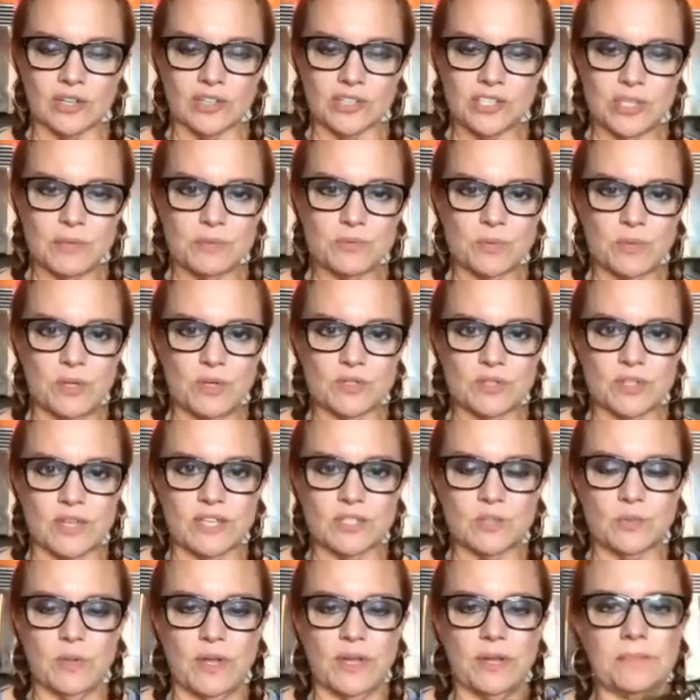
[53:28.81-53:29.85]
chocolate chips we
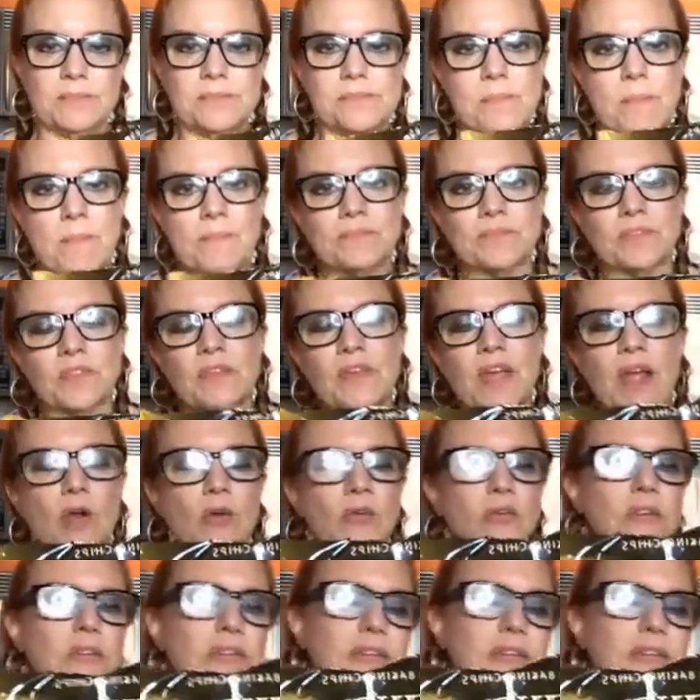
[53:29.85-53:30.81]
used last week? They